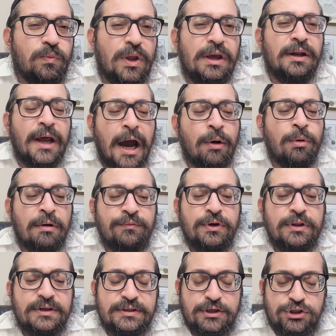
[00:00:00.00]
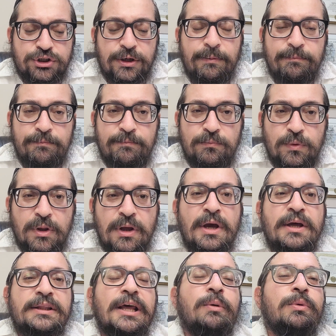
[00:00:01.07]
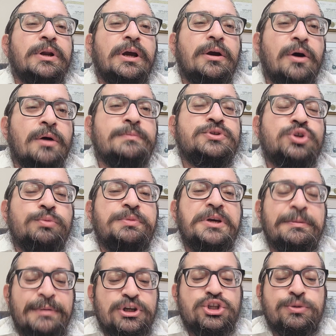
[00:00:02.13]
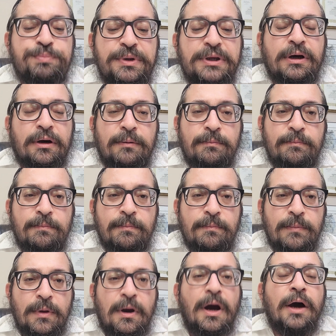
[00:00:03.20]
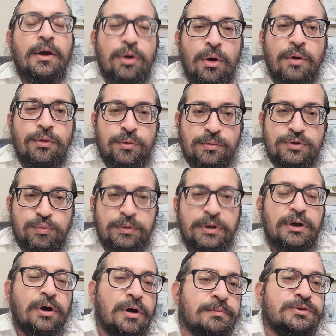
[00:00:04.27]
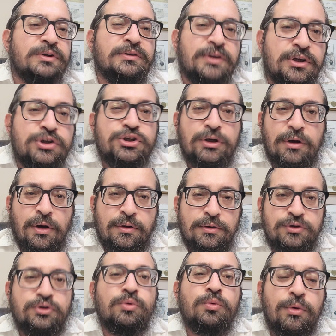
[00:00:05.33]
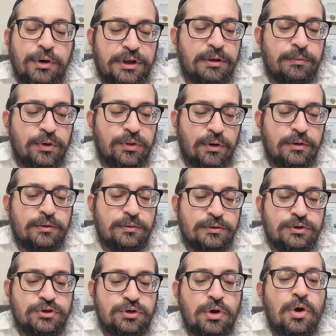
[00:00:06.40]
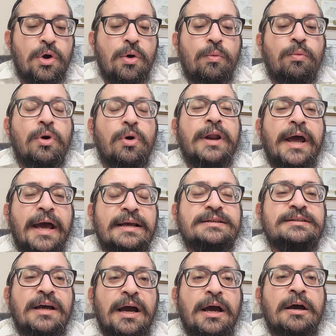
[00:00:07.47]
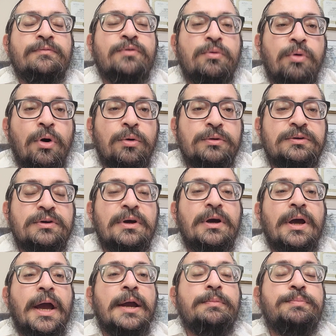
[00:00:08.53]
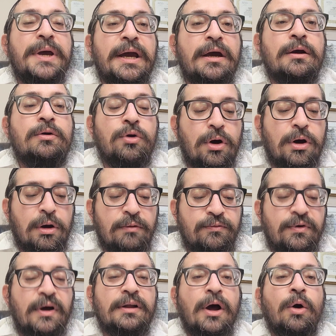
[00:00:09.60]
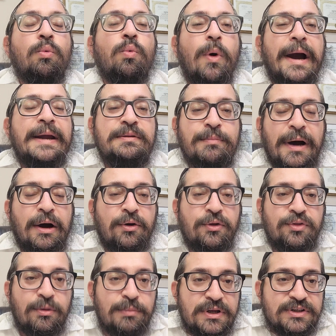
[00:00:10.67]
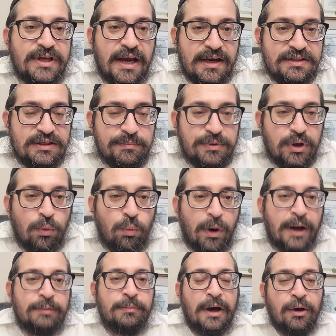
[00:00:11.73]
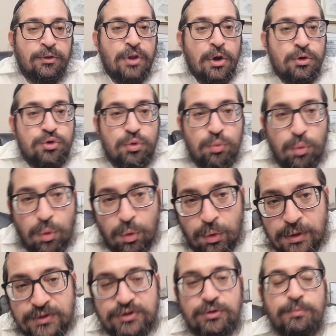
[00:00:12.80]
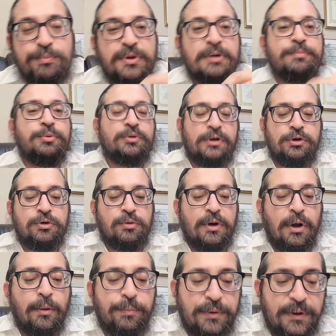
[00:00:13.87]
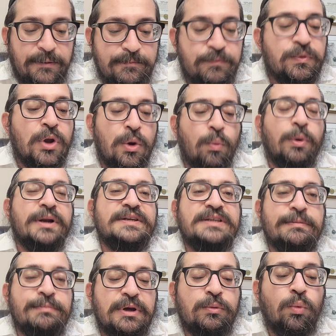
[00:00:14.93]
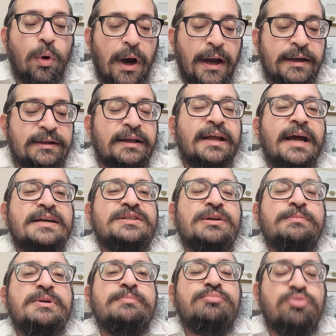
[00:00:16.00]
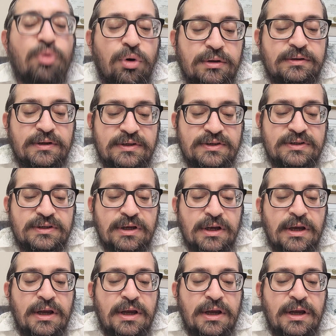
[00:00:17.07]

in our avodas Hashem, that when it comes to being mashpia on others, when it comes to teaching others, to working with others, one has to have, quote, a per rochav, a wide mouth. That means it has to be a wide mouth towards the people that you're helping. What does it mean wide? That has to be broadness.